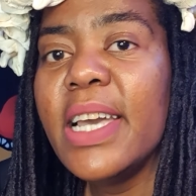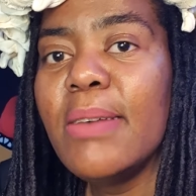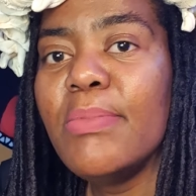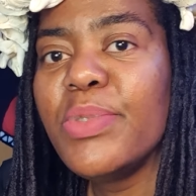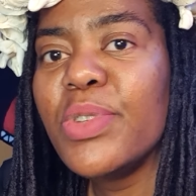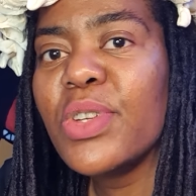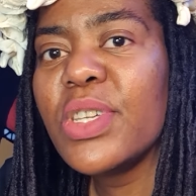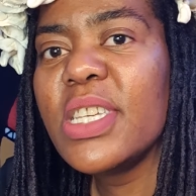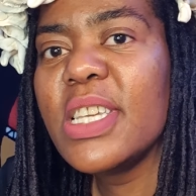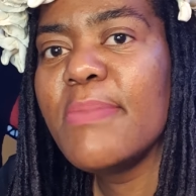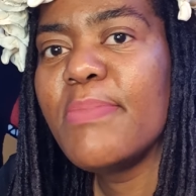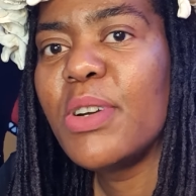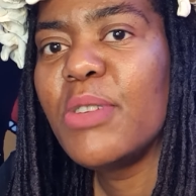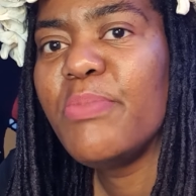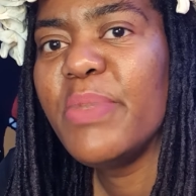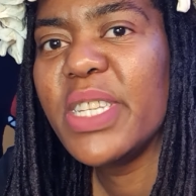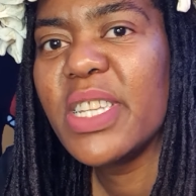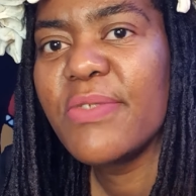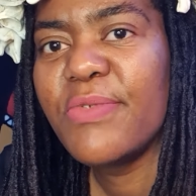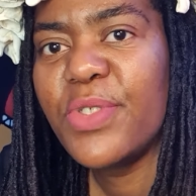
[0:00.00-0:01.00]
I'm talking
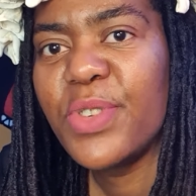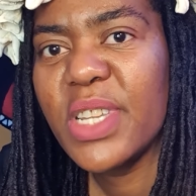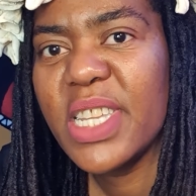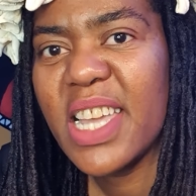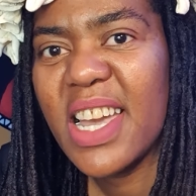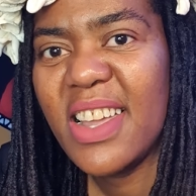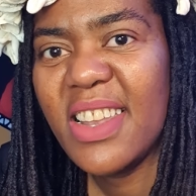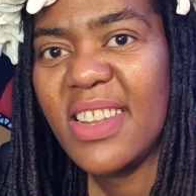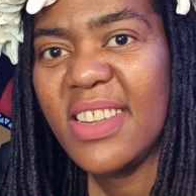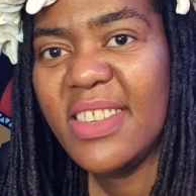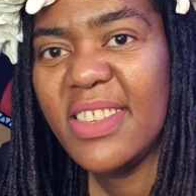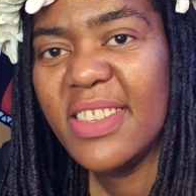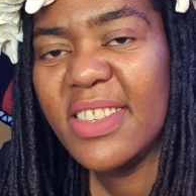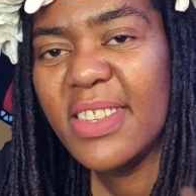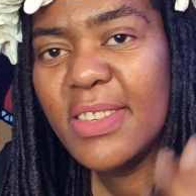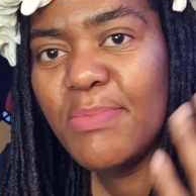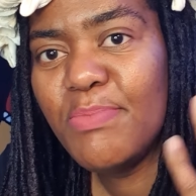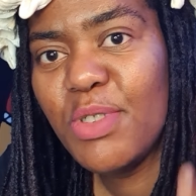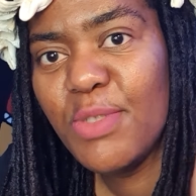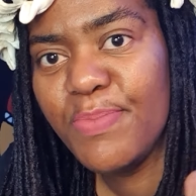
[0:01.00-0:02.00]
about metaphorical
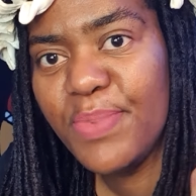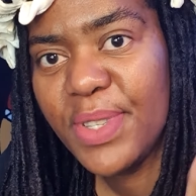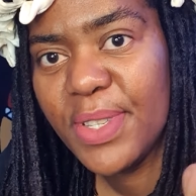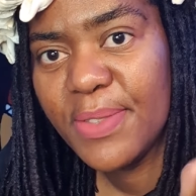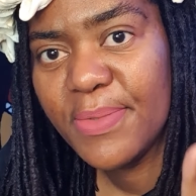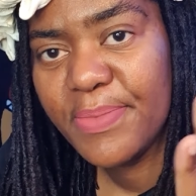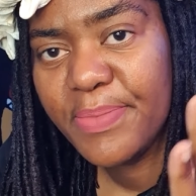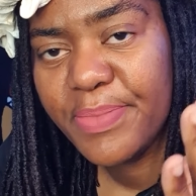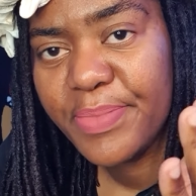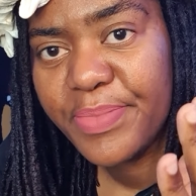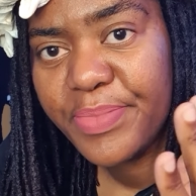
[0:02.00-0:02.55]
poops.